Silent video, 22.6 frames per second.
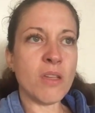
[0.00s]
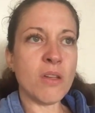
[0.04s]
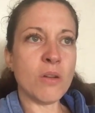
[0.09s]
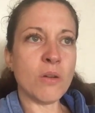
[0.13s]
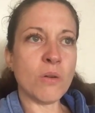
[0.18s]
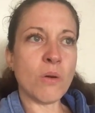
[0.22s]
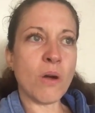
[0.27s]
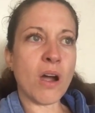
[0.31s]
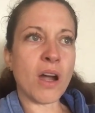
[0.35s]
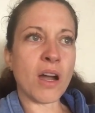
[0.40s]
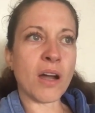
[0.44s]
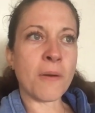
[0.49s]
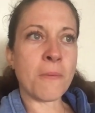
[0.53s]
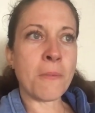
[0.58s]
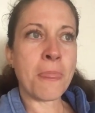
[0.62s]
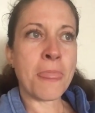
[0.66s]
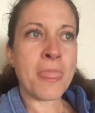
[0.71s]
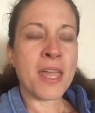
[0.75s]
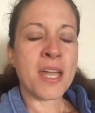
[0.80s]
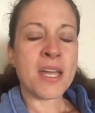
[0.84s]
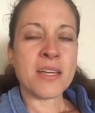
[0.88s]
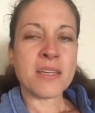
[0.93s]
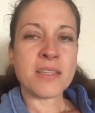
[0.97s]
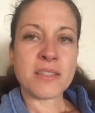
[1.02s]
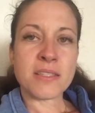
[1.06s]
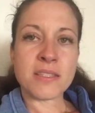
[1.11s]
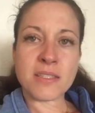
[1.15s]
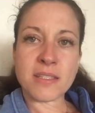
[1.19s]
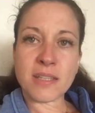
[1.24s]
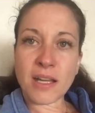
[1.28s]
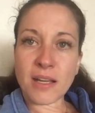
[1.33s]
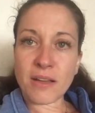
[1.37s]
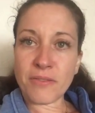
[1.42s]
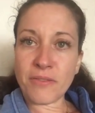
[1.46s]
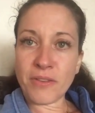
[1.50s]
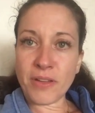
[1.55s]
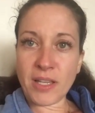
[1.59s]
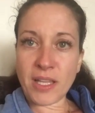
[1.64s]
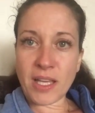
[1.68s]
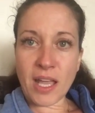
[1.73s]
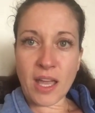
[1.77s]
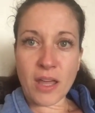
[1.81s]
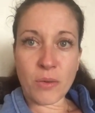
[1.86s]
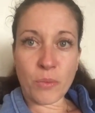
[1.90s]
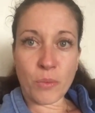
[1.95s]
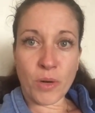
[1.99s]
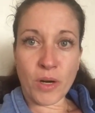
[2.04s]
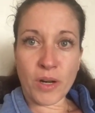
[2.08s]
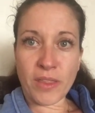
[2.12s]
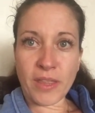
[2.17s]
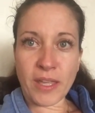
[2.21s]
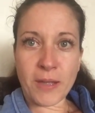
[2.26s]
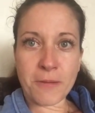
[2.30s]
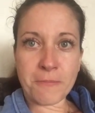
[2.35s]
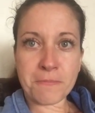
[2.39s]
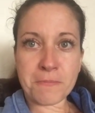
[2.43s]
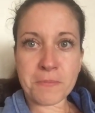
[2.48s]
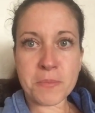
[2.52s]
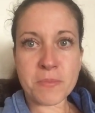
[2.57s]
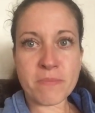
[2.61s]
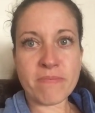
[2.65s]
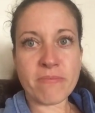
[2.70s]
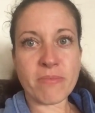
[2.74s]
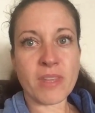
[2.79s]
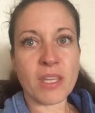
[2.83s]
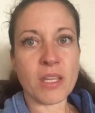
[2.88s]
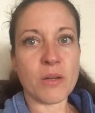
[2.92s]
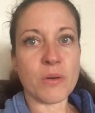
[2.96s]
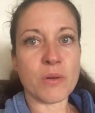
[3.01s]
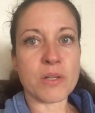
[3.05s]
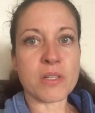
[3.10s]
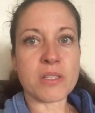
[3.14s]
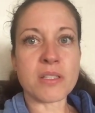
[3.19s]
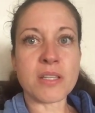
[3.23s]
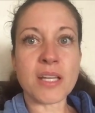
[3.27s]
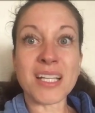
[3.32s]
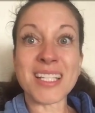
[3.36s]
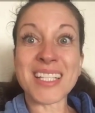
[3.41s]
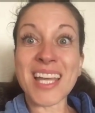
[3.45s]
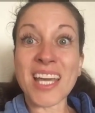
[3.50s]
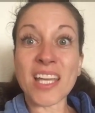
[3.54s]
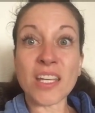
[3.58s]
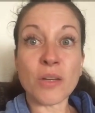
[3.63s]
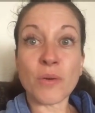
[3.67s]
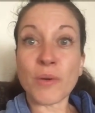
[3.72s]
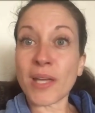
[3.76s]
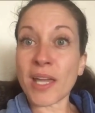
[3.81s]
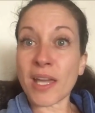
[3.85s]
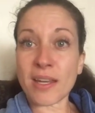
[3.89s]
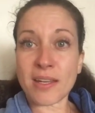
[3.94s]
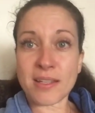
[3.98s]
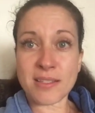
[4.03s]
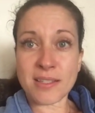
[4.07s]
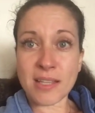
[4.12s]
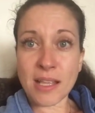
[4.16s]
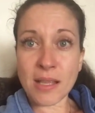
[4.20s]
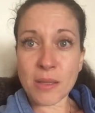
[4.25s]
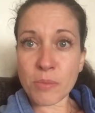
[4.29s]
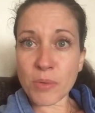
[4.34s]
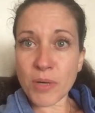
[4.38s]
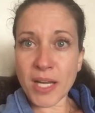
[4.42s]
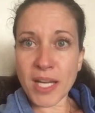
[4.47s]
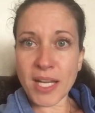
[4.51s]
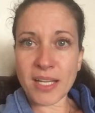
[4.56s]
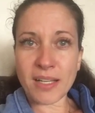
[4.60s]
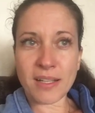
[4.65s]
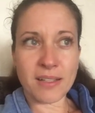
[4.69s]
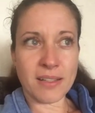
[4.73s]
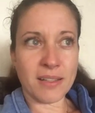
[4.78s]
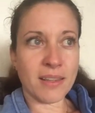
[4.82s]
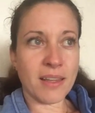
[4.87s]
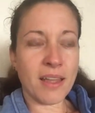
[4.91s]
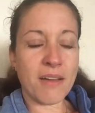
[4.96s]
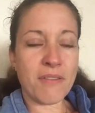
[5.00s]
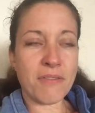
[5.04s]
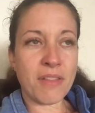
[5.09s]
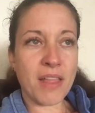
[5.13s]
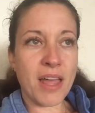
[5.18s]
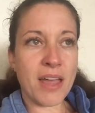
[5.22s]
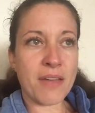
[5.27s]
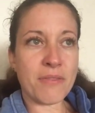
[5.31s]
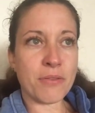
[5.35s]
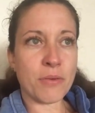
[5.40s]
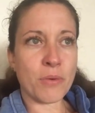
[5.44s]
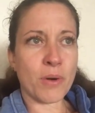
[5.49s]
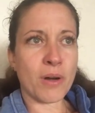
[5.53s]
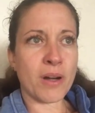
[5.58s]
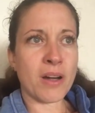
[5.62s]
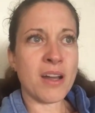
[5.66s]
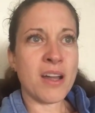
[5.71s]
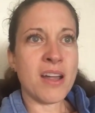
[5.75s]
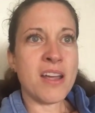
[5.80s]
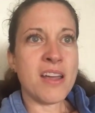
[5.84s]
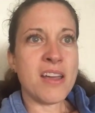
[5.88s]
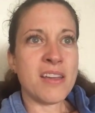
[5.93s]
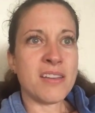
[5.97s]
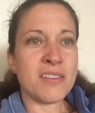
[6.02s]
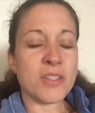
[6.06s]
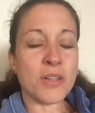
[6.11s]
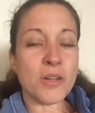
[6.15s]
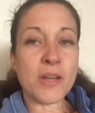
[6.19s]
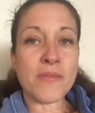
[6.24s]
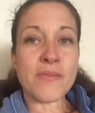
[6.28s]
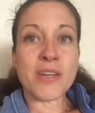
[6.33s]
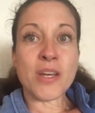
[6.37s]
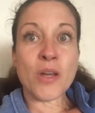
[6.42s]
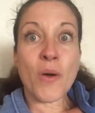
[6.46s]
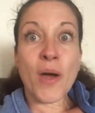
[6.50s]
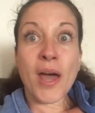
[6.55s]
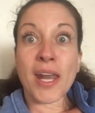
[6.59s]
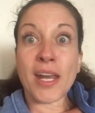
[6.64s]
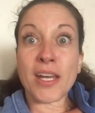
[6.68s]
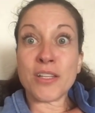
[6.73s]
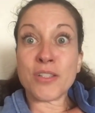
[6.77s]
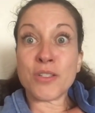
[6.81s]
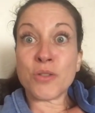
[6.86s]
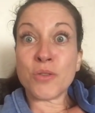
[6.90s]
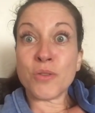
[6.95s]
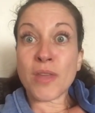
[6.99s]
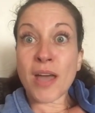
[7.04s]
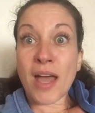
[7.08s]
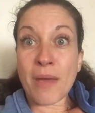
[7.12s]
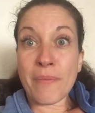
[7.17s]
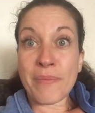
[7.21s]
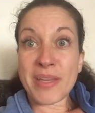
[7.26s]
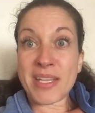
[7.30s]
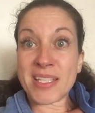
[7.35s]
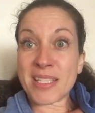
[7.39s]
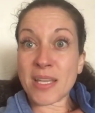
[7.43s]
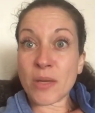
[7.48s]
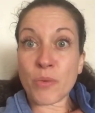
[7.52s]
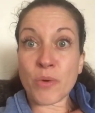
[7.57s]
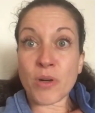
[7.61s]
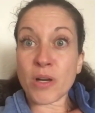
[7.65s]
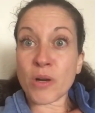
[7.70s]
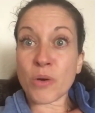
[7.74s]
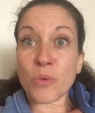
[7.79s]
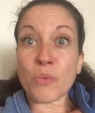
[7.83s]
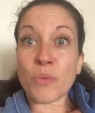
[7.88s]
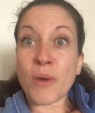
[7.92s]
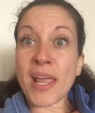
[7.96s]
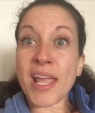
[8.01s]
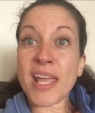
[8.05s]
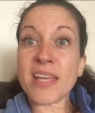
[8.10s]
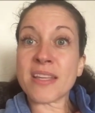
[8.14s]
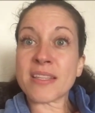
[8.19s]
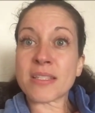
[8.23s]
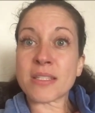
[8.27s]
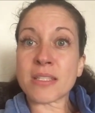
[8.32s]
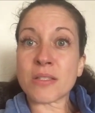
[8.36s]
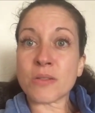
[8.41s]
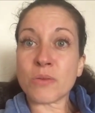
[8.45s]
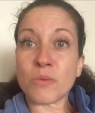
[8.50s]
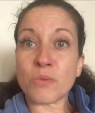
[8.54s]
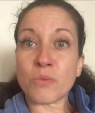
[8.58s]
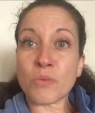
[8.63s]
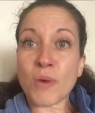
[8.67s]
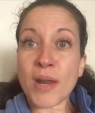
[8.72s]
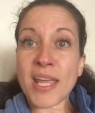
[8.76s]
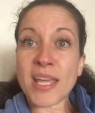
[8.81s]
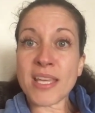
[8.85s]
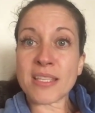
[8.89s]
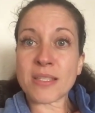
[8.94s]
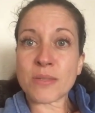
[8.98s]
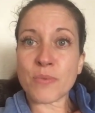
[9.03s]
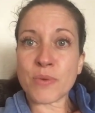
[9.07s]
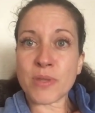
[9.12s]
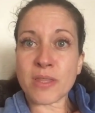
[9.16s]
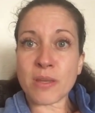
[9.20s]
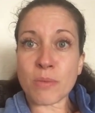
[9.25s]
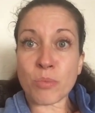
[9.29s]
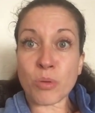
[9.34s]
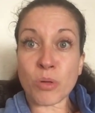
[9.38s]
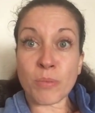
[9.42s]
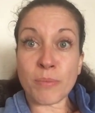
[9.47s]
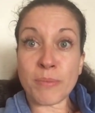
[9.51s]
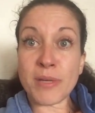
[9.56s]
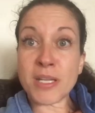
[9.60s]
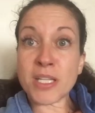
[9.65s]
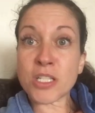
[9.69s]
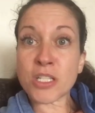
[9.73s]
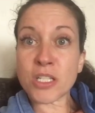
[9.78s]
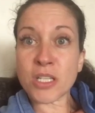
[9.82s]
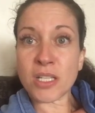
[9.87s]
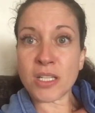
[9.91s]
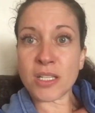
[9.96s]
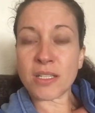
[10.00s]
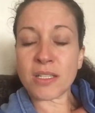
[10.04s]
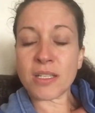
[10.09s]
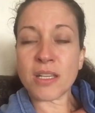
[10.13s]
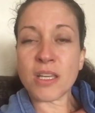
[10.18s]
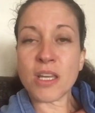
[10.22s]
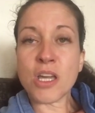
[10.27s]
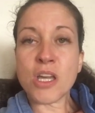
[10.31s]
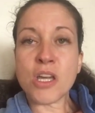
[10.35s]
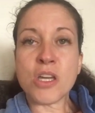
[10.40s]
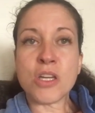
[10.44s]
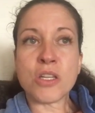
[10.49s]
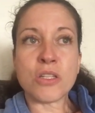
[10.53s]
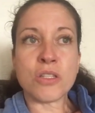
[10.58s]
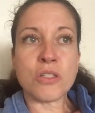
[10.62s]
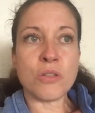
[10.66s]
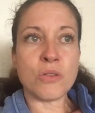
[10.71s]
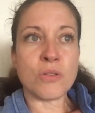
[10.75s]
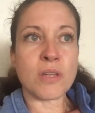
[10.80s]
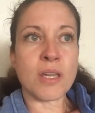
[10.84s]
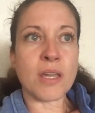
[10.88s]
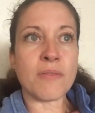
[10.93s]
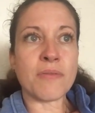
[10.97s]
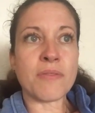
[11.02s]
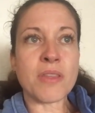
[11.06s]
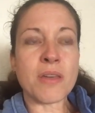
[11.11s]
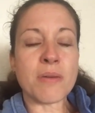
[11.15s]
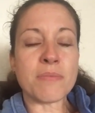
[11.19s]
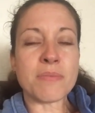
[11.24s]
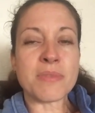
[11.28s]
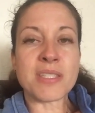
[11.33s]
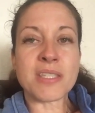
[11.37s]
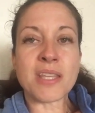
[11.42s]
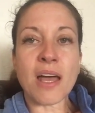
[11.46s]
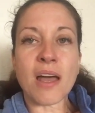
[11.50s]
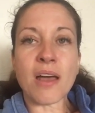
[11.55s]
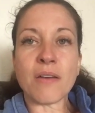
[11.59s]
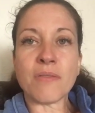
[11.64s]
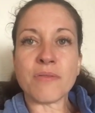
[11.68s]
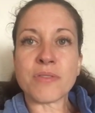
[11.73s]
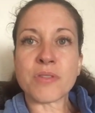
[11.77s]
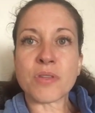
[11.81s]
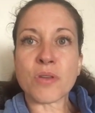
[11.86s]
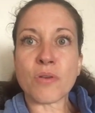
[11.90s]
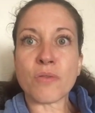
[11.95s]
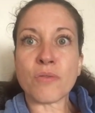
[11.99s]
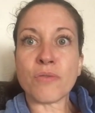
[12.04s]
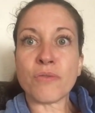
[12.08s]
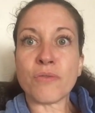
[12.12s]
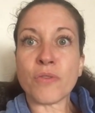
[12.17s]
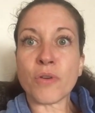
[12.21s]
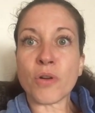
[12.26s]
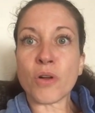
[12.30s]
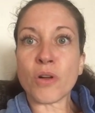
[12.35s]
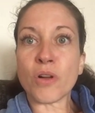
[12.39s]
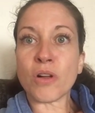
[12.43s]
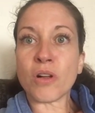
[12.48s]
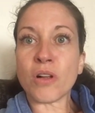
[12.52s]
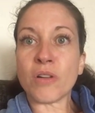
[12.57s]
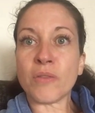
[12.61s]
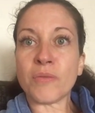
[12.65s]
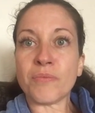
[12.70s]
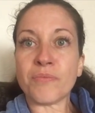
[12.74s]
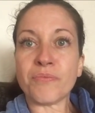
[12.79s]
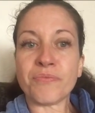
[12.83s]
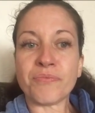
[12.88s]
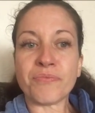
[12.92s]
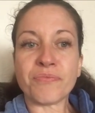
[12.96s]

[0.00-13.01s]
who are stuck feeling unworthy, who are stuck not knowing how to celebrate and love life, who are don't even know how to do that because they weren't raised raised with the permission to give themselves full